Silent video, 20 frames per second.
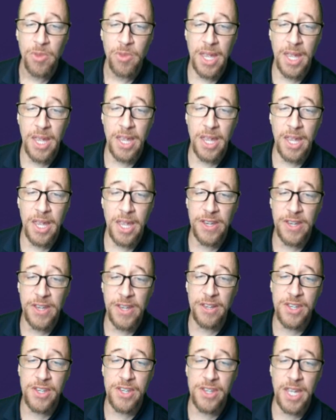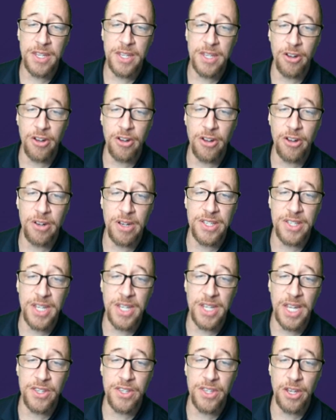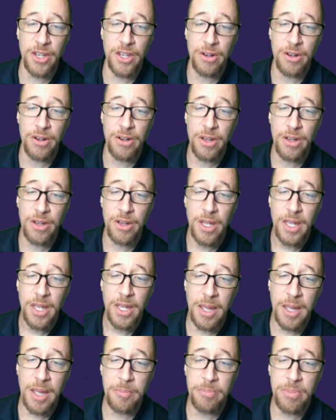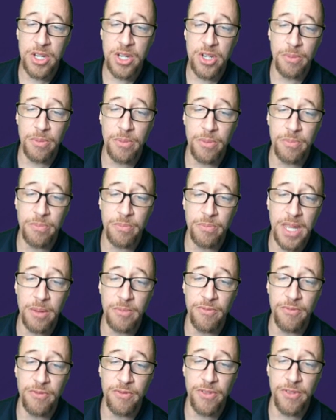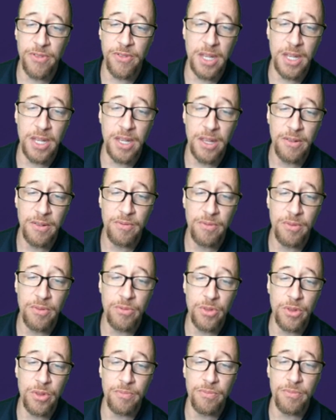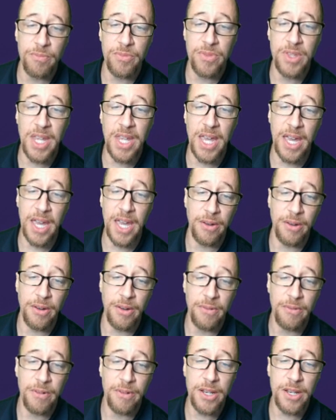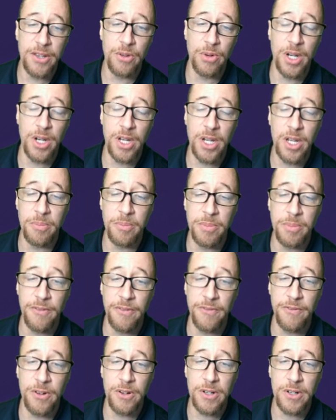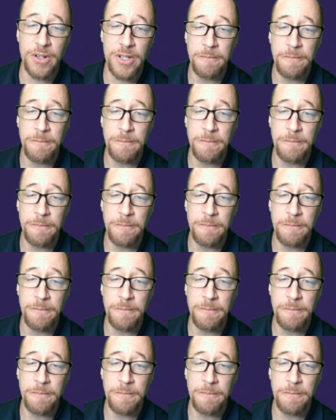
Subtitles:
if he doesn't get it to here and it stays here, that bishop became very dead, right? So we're going to come here first.